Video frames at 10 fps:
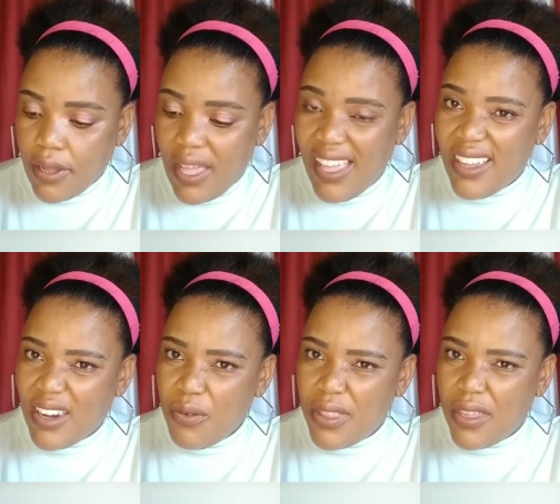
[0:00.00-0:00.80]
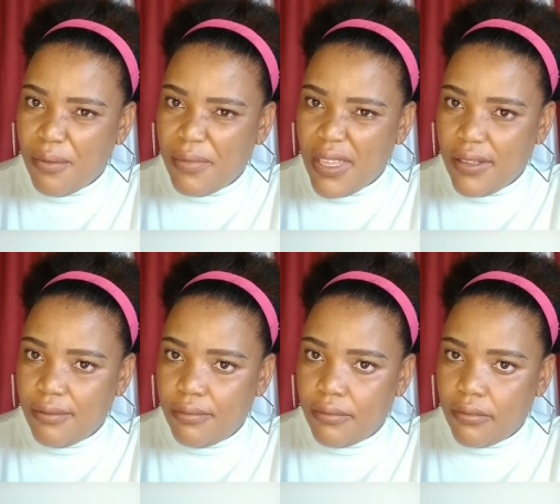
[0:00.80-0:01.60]
I agree with him here.
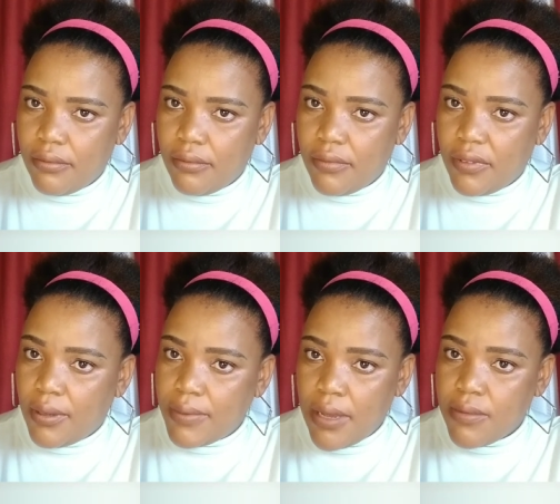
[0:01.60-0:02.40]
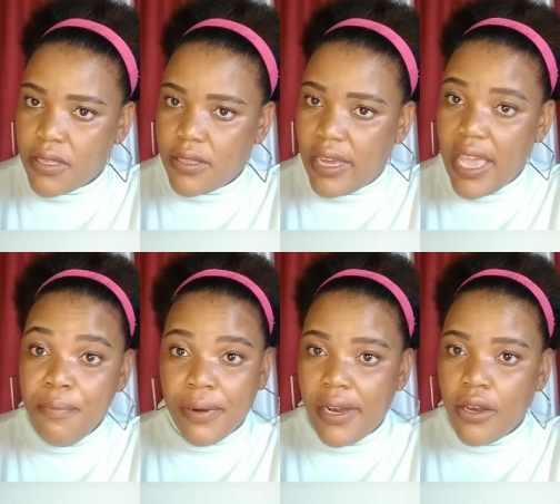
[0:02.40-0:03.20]
Sometimes
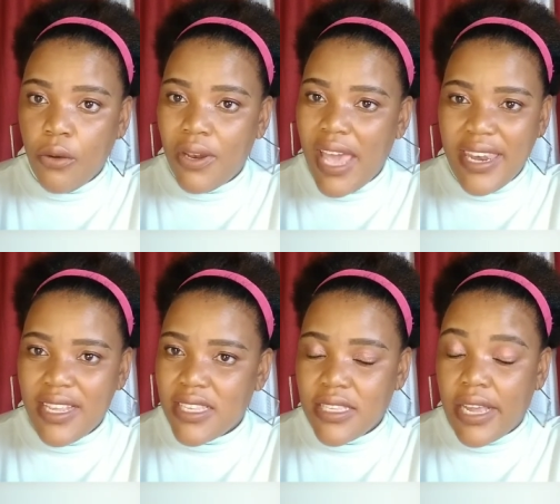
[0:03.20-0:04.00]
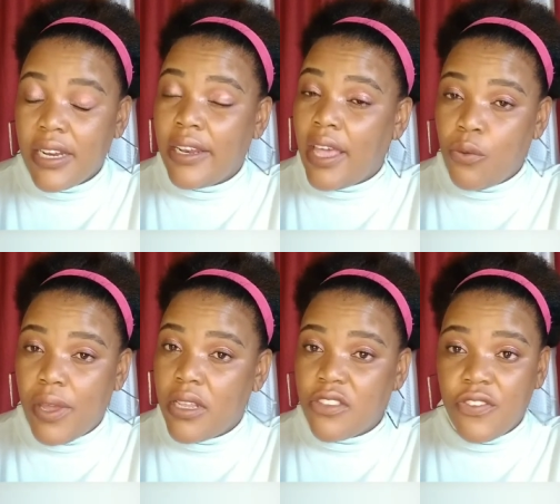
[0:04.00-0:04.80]
April and all unnecessary. That one
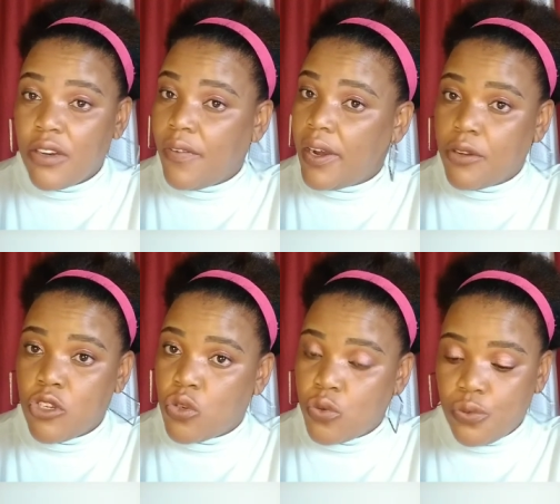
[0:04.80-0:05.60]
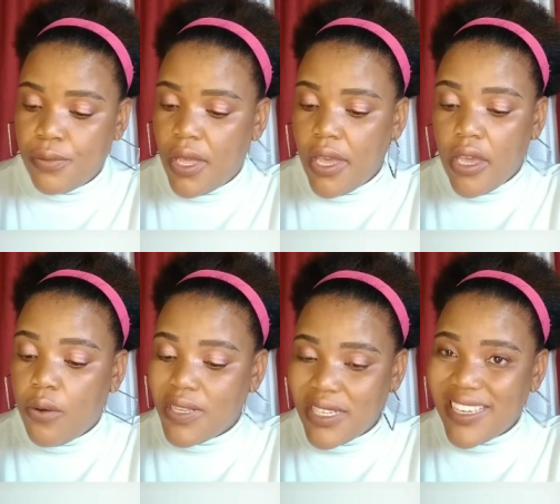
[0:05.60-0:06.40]
is very, very true. It
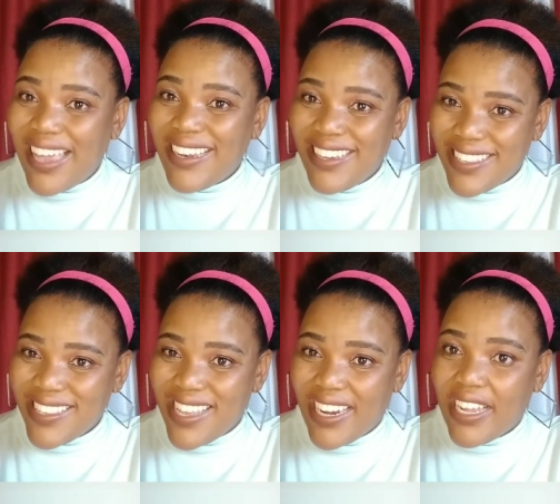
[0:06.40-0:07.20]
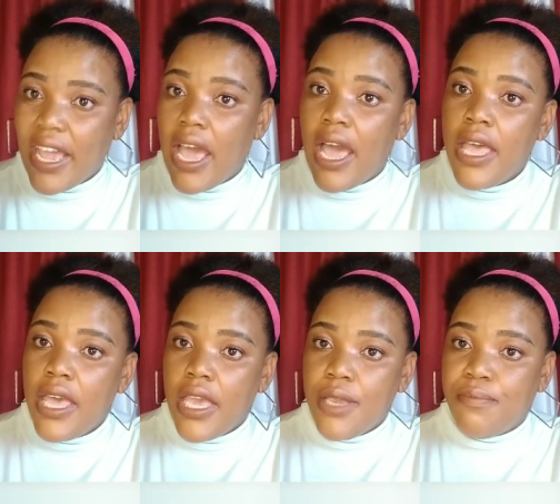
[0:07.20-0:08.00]
wasn't unnecessary
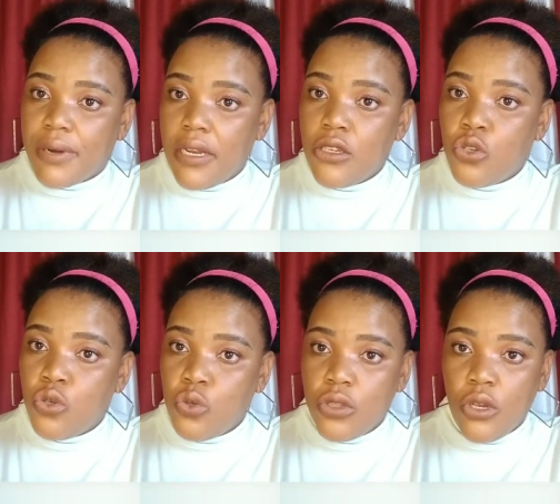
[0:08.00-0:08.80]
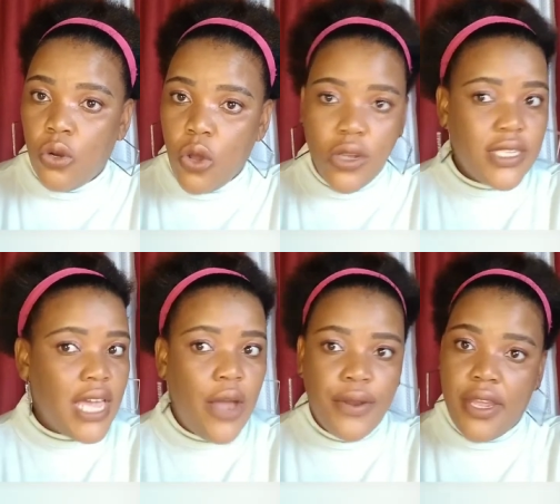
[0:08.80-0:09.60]
April to do the
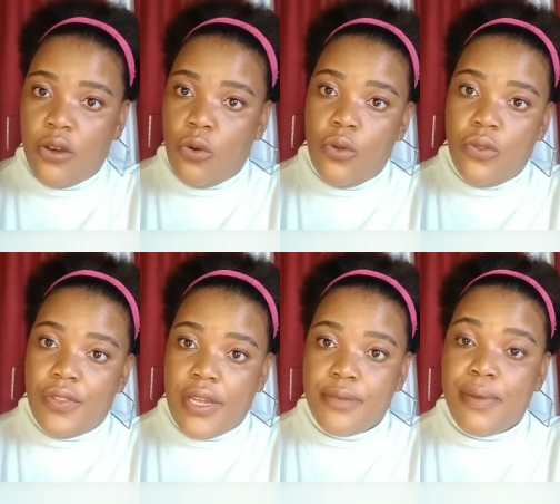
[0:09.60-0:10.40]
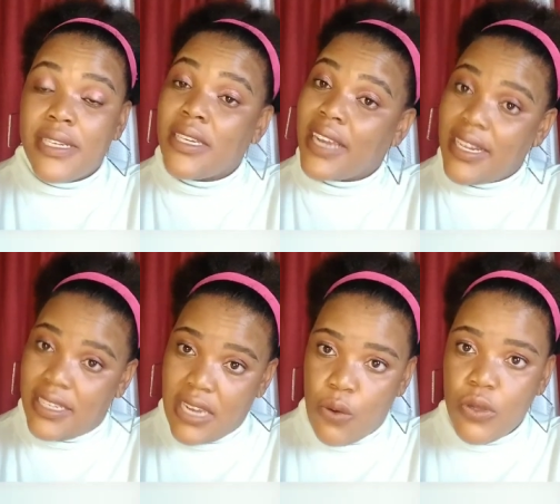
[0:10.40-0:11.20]
lockdown and all that, but right
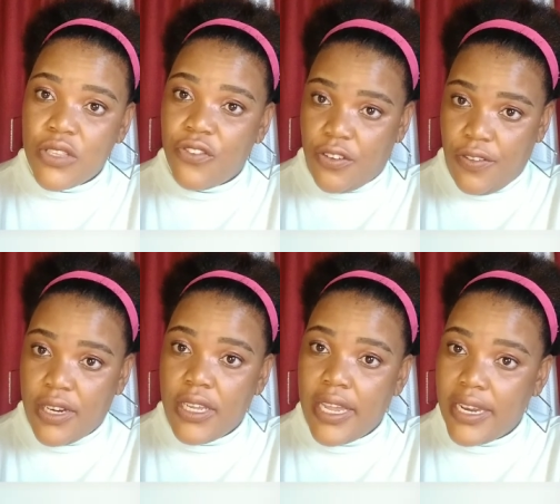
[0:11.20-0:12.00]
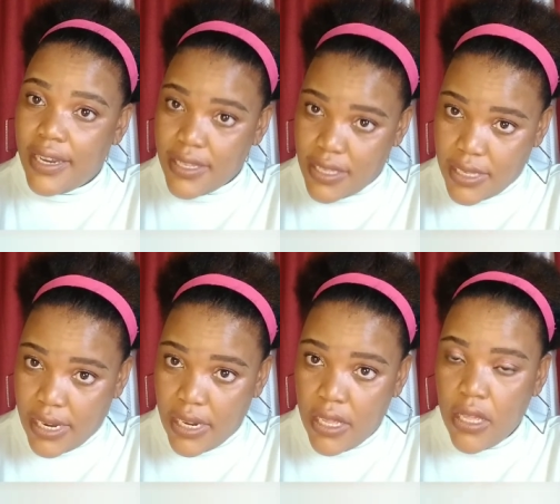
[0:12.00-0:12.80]
now it's very, very necessary.